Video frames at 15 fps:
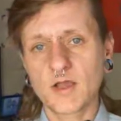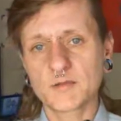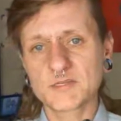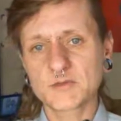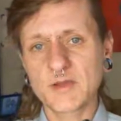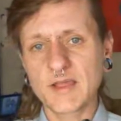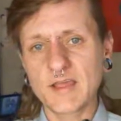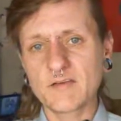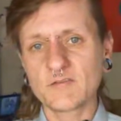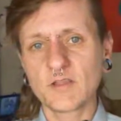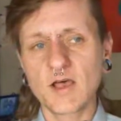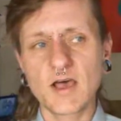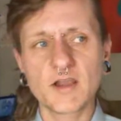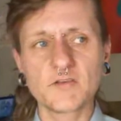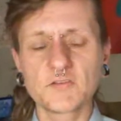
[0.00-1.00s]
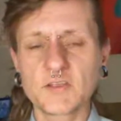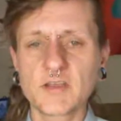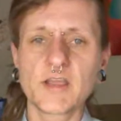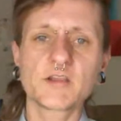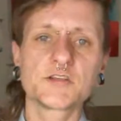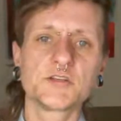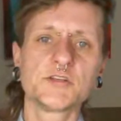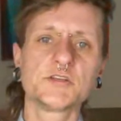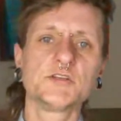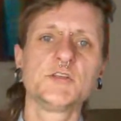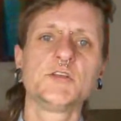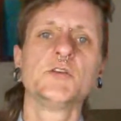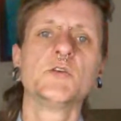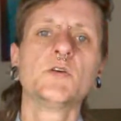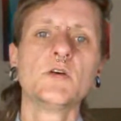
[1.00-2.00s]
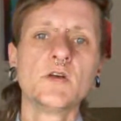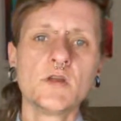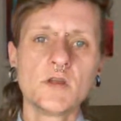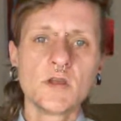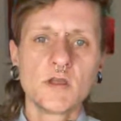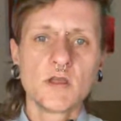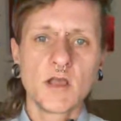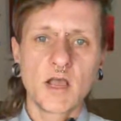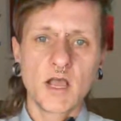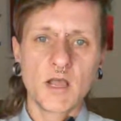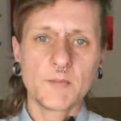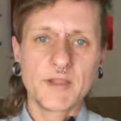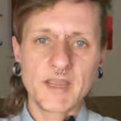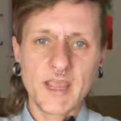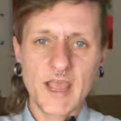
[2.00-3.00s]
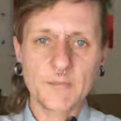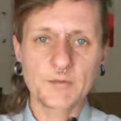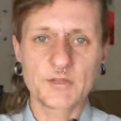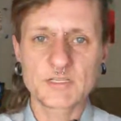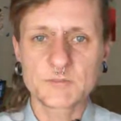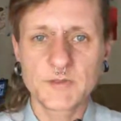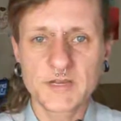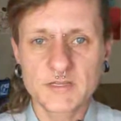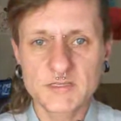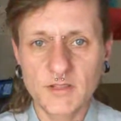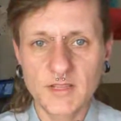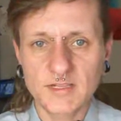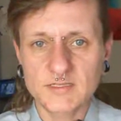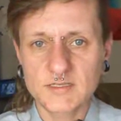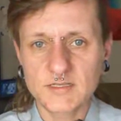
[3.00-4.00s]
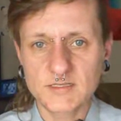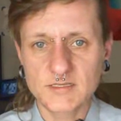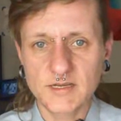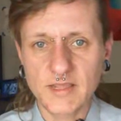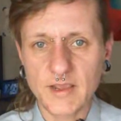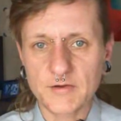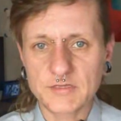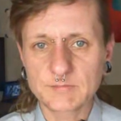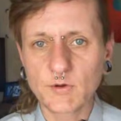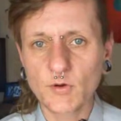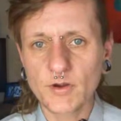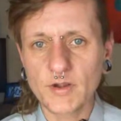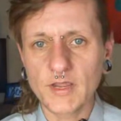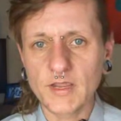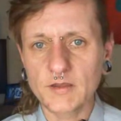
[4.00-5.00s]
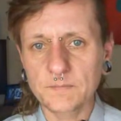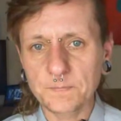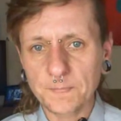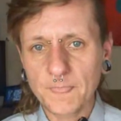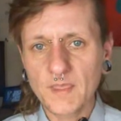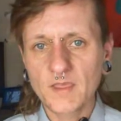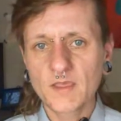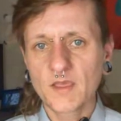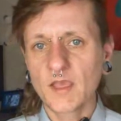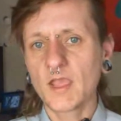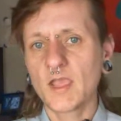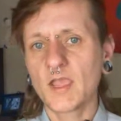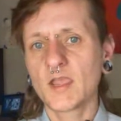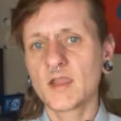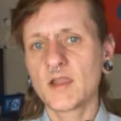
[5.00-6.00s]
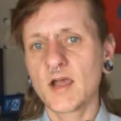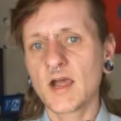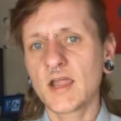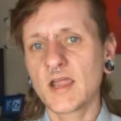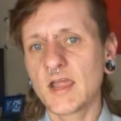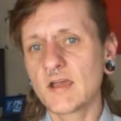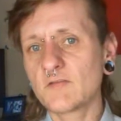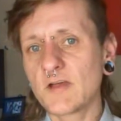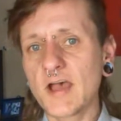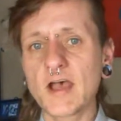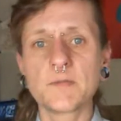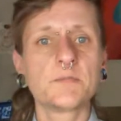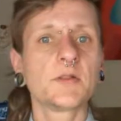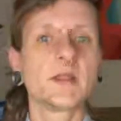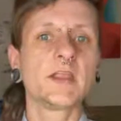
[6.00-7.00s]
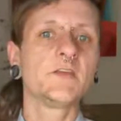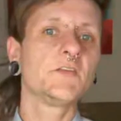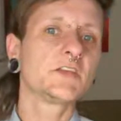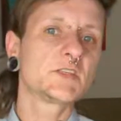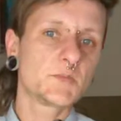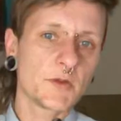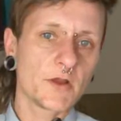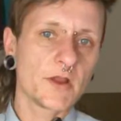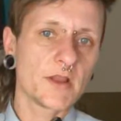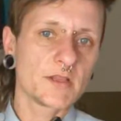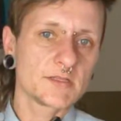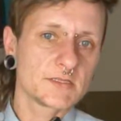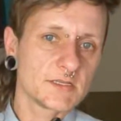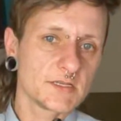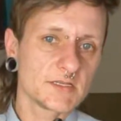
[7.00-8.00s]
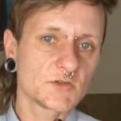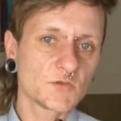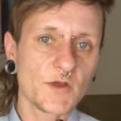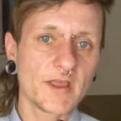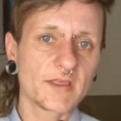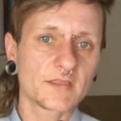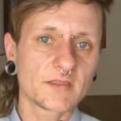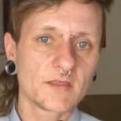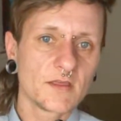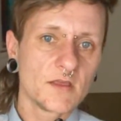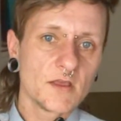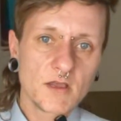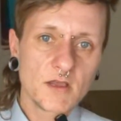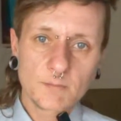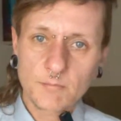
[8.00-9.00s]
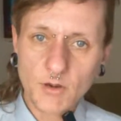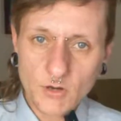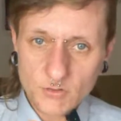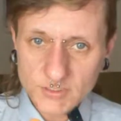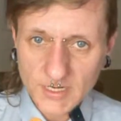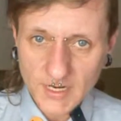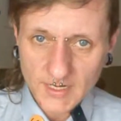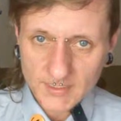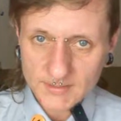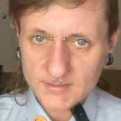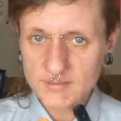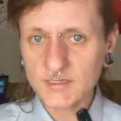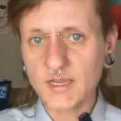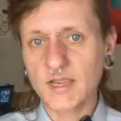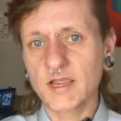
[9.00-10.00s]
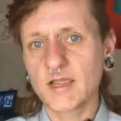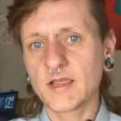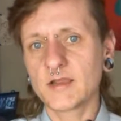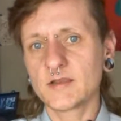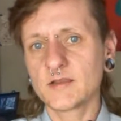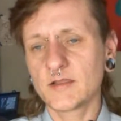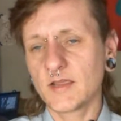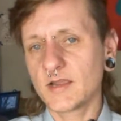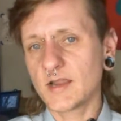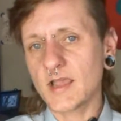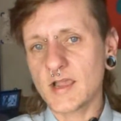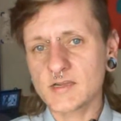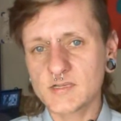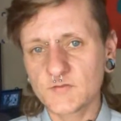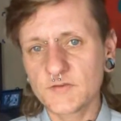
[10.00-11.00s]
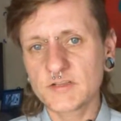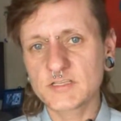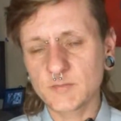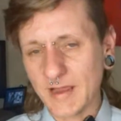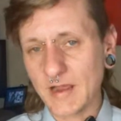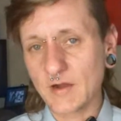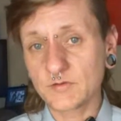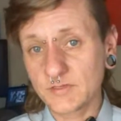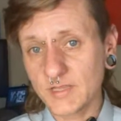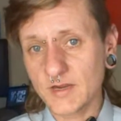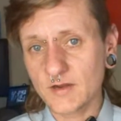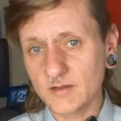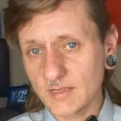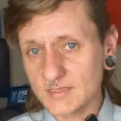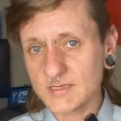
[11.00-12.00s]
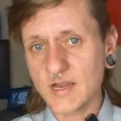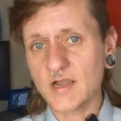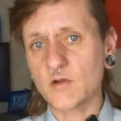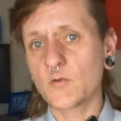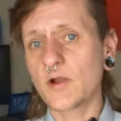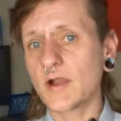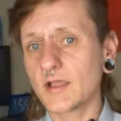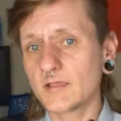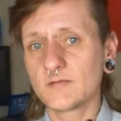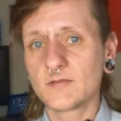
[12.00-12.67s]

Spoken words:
I have a lot of connection to Minneapolis, Minnesota. That's the city I was born in. And I have had plenty of experiences with protests and activism out there. That's kind of where I